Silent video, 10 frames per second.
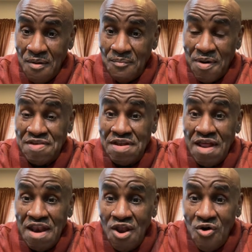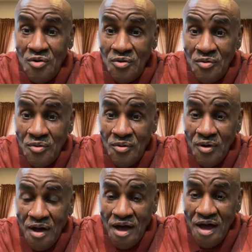but she didn't know
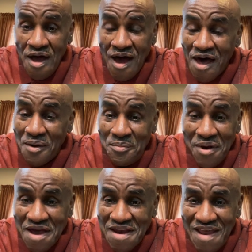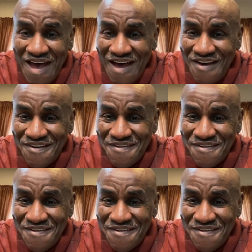how to break it down.